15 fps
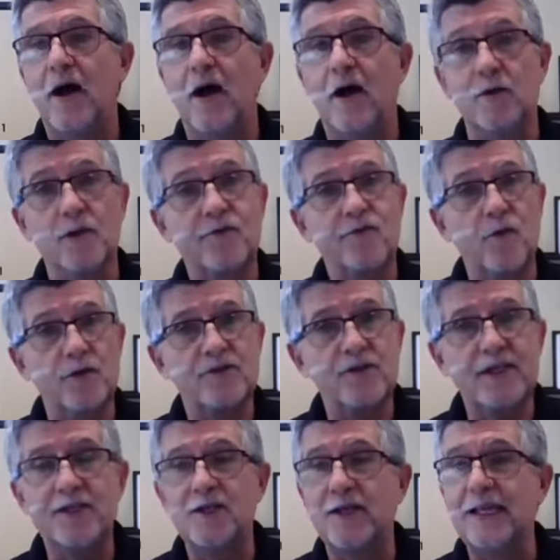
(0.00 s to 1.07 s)
We look forward to
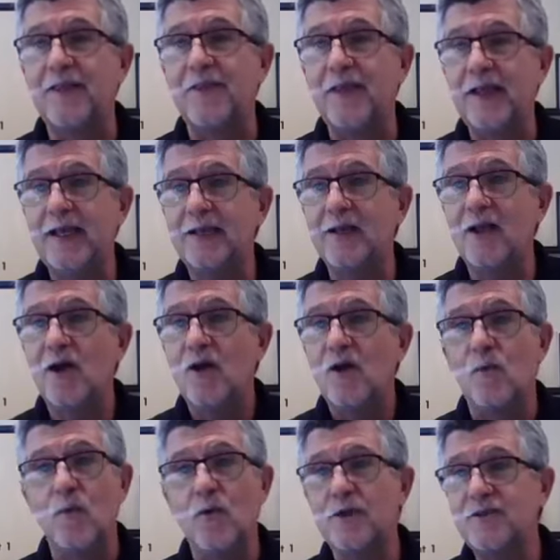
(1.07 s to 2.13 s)
seeing you again then.
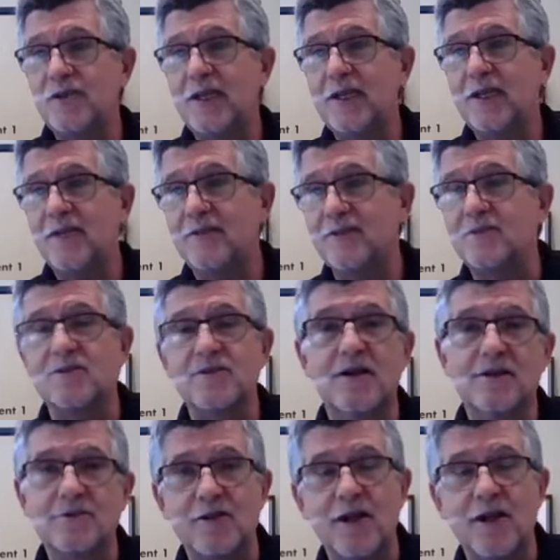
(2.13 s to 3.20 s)
Once again, this is
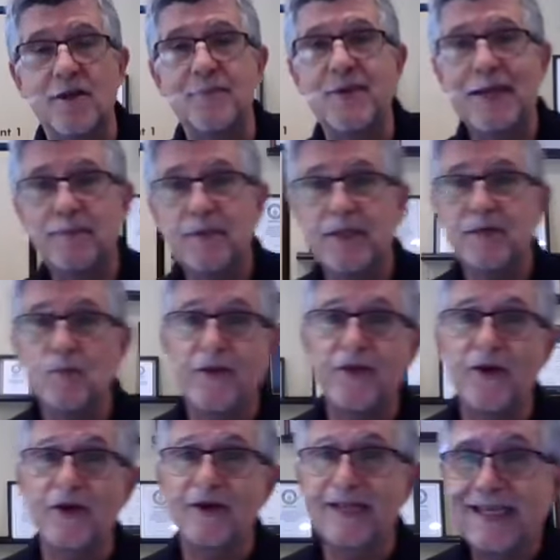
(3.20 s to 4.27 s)
Dr. Tom Neblett
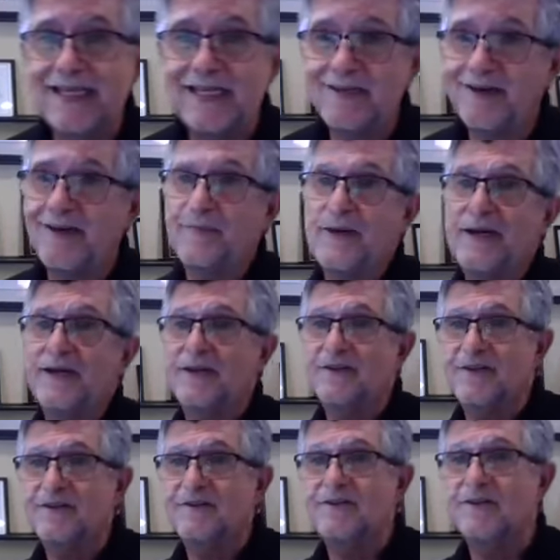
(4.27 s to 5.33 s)
with our lead chiropractic
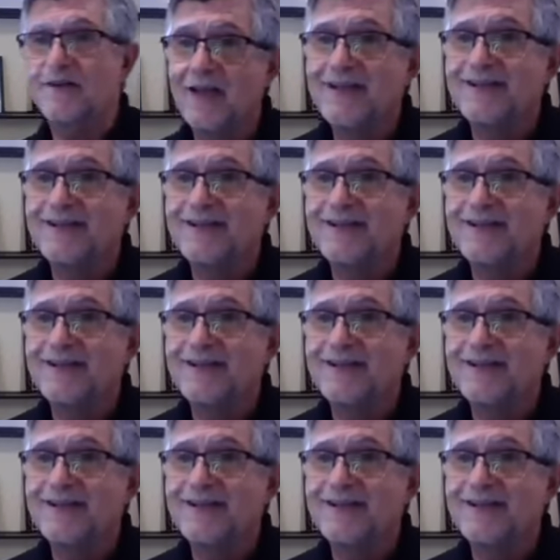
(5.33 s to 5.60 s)
assistant,